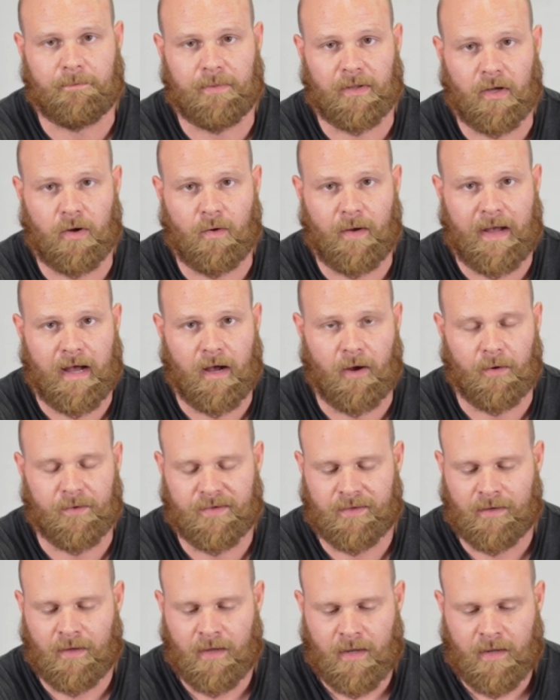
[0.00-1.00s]
blow
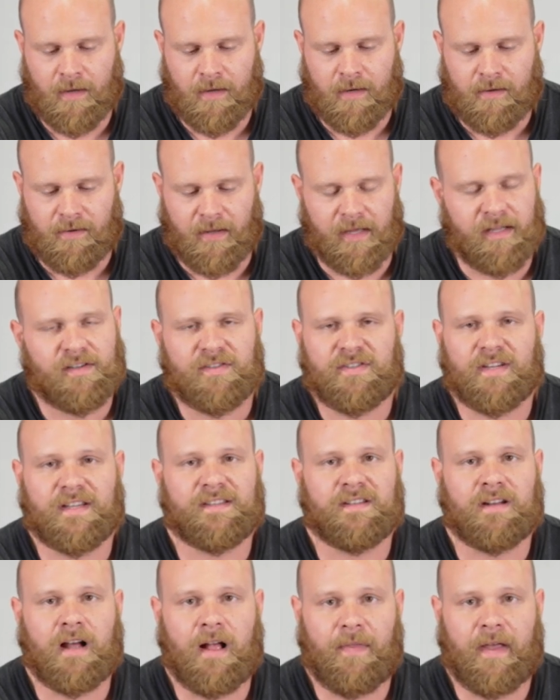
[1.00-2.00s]
out and it's
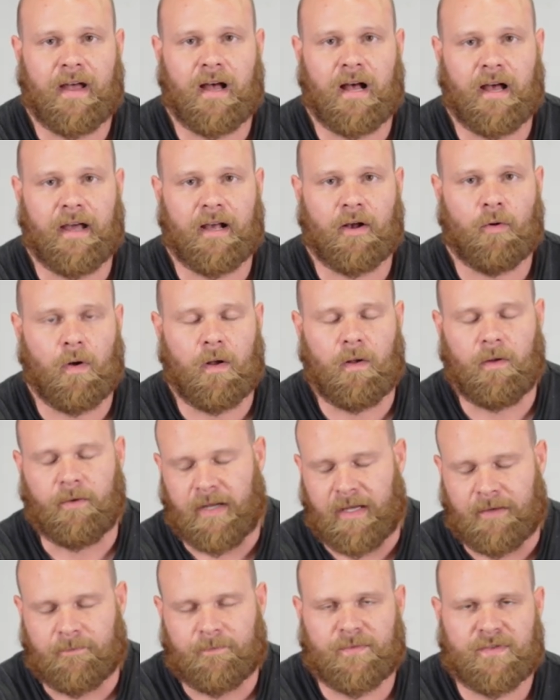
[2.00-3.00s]
just not that high
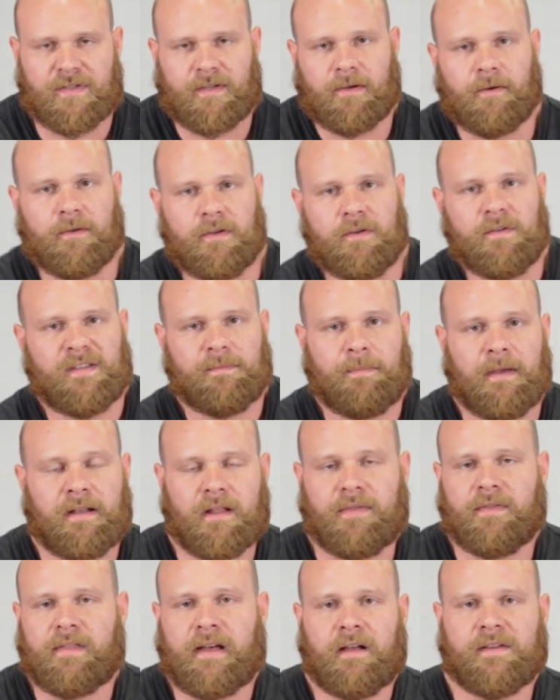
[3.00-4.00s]
quality. So you spend
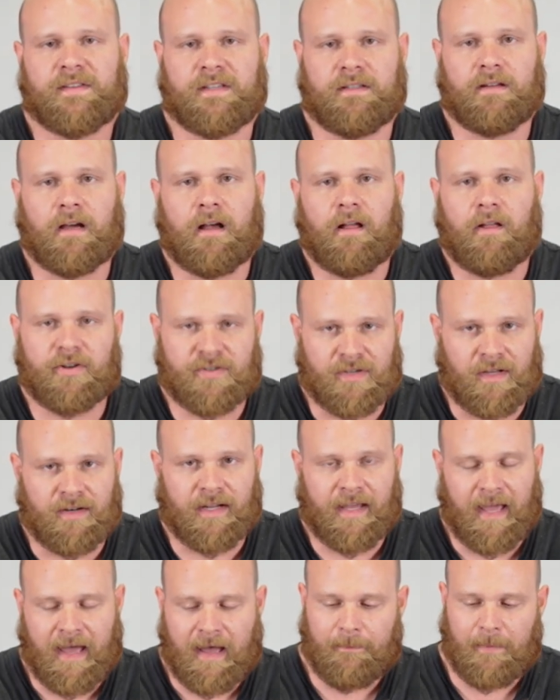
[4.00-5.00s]
$1,000 on
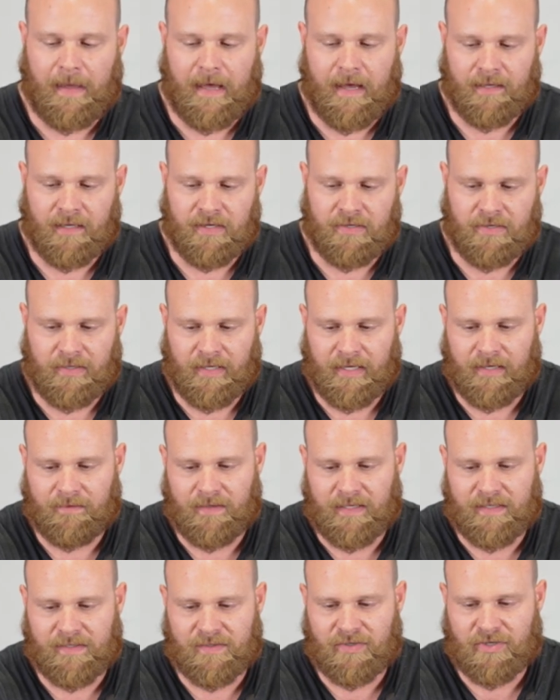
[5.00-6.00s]
a catback and you get
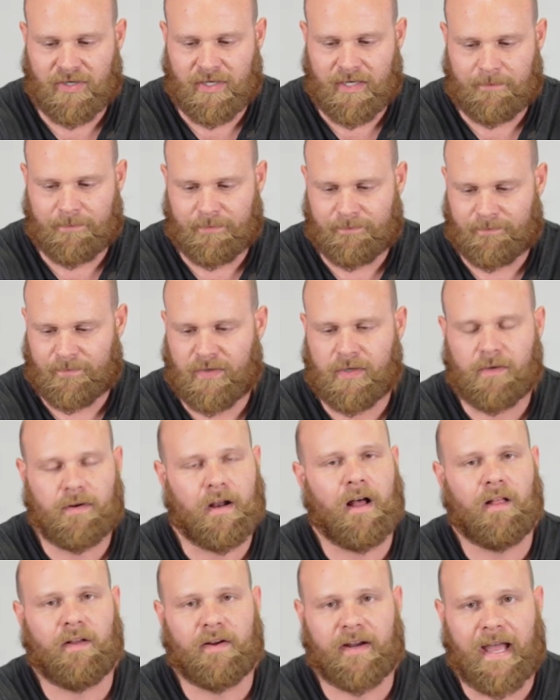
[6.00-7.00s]
these cheap
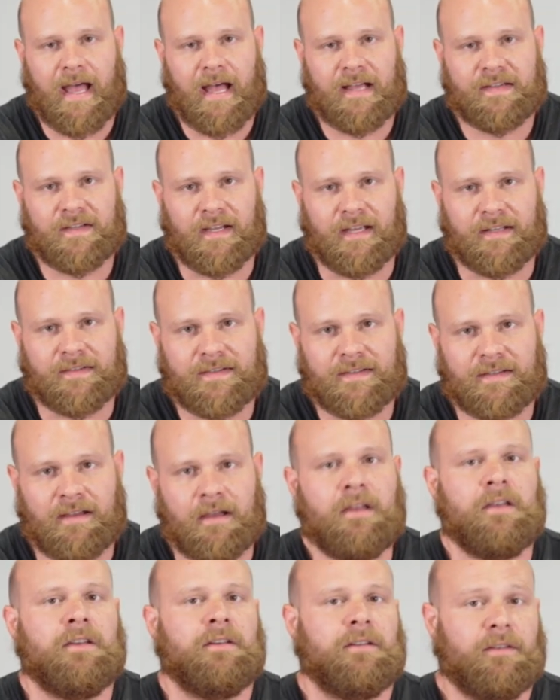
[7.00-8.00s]
$2 gaskets,
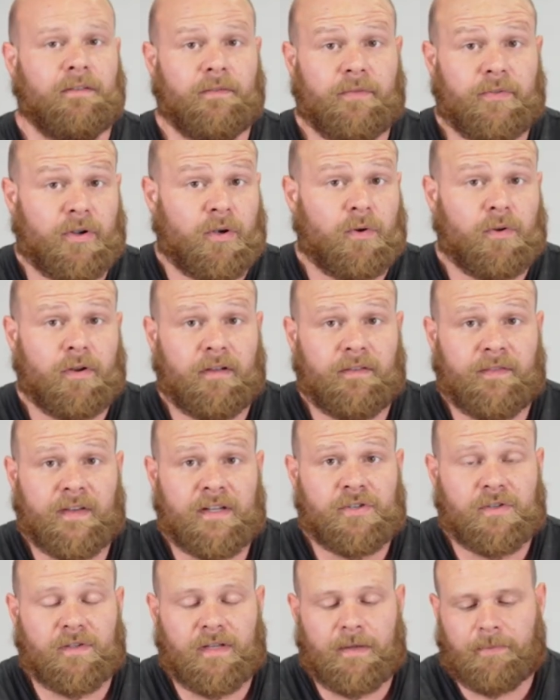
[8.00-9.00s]
they're going to
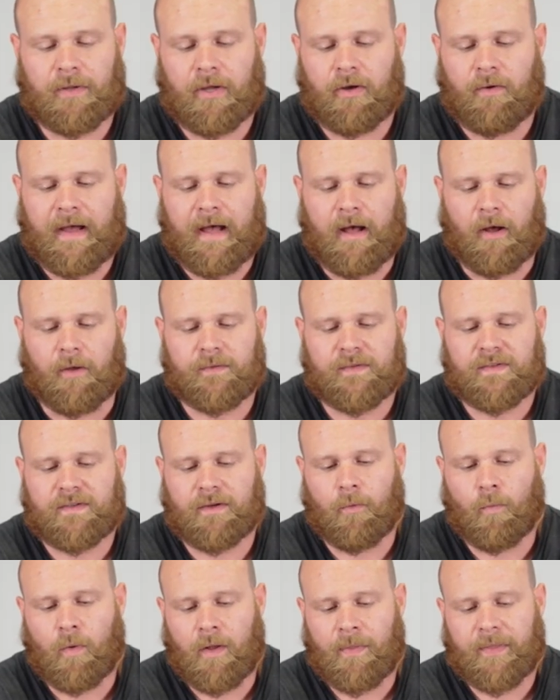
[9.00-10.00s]
eventually blow out.
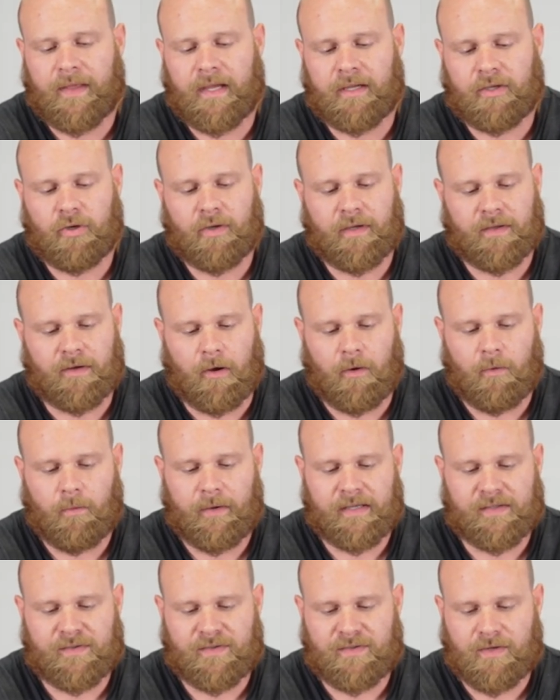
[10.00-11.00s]
So one thing you could
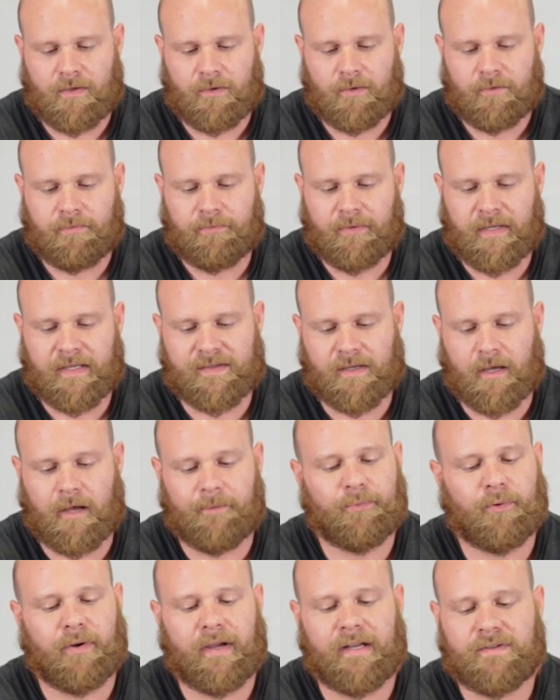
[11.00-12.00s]
always do is
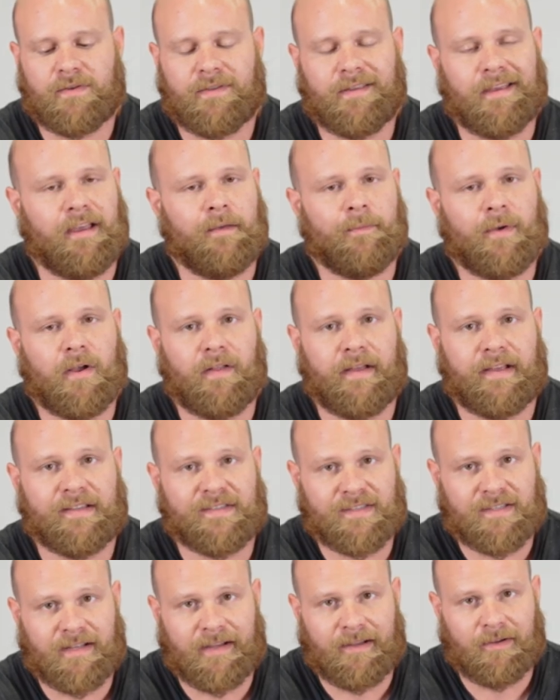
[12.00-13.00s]
upgrade to the MLS
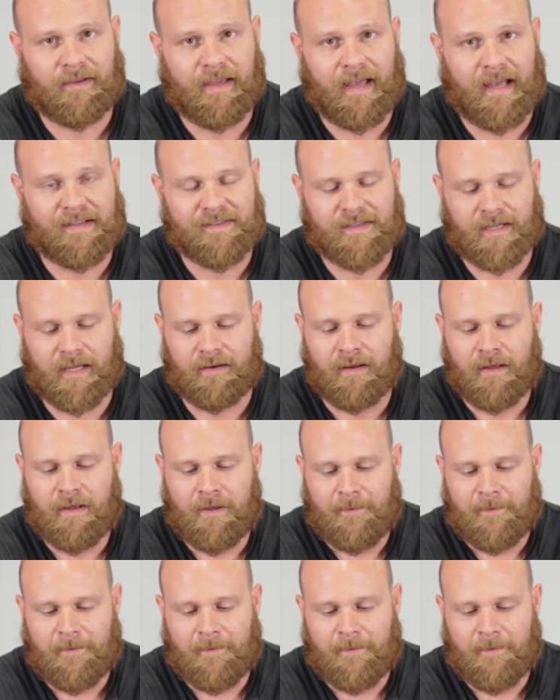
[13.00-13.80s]
style gasket.